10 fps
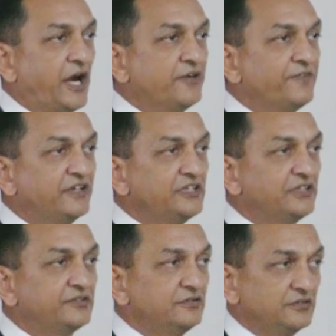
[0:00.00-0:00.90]
And when
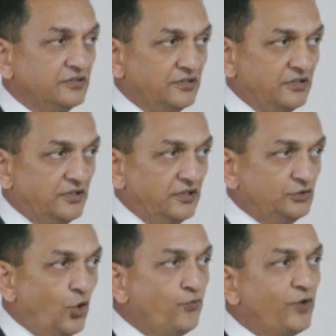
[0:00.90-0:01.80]

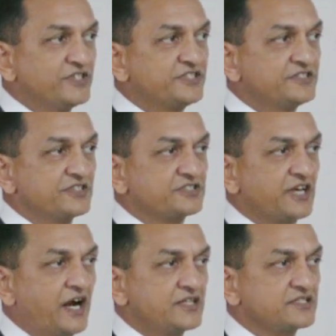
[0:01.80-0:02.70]
the low flood season
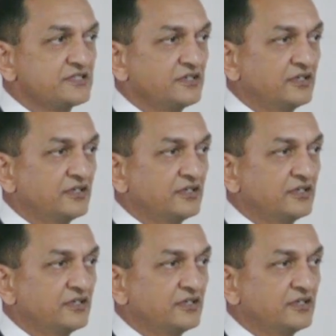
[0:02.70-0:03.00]
starts,